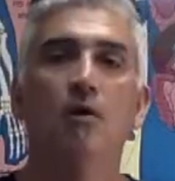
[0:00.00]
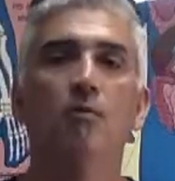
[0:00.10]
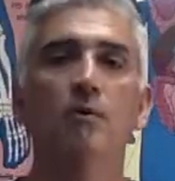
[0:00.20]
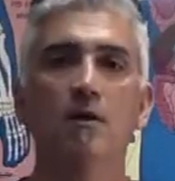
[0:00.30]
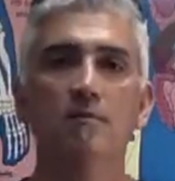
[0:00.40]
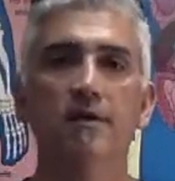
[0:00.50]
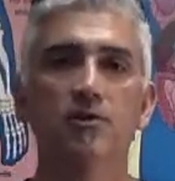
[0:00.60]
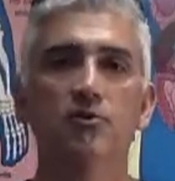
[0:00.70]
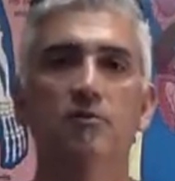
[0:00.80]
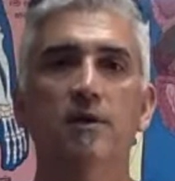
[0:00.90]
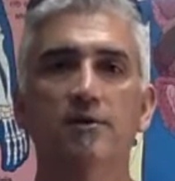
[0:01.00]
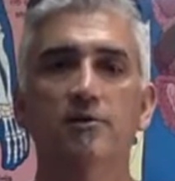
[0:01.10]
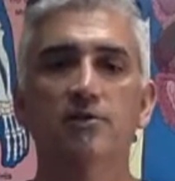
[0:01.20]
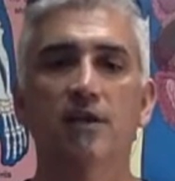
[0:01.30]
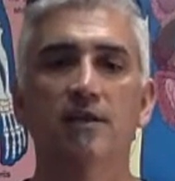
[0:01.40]
We want to make sure that we
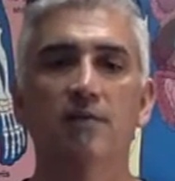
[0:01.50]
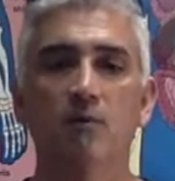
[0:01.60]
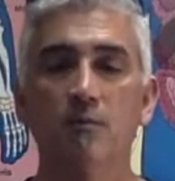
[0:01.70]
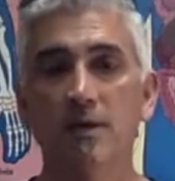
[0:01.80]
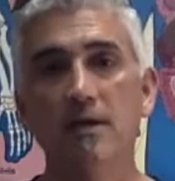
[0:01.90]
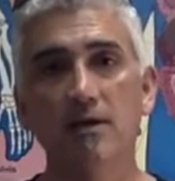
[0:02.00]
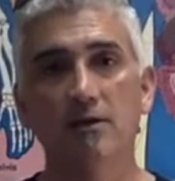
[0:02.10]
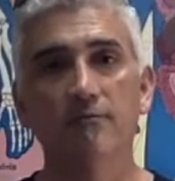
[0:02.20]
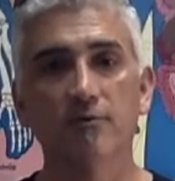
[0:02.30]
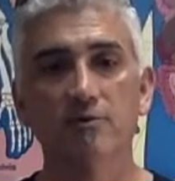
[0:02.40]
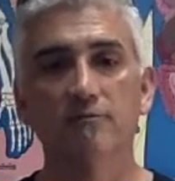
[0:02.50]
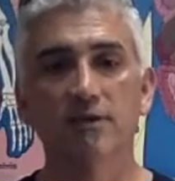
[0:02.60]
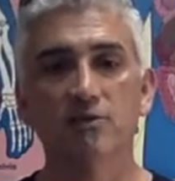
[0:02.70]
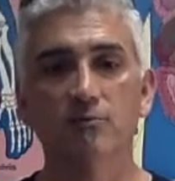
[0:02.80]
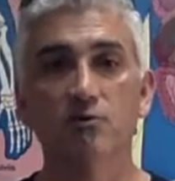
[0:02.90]
understand that when we eat our fruits and
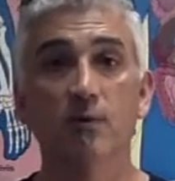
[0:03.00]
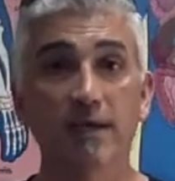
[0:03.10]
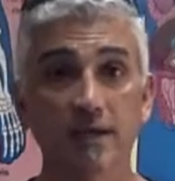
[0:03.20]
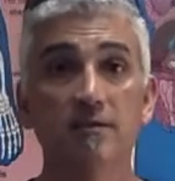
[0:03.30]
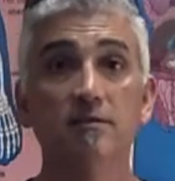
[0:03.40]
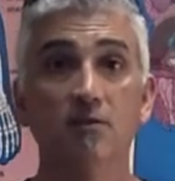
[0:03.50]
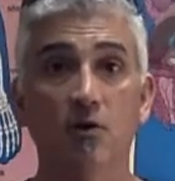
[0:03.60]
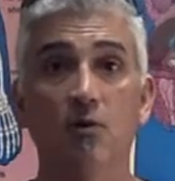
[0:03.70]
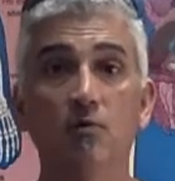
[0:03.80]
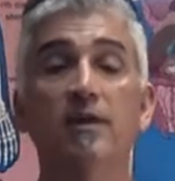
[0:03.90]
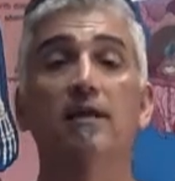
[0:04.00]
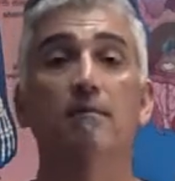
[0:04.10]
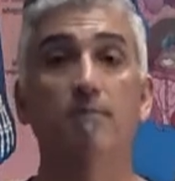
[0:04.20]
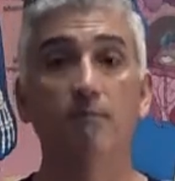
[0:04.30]
vegetables, we need to know that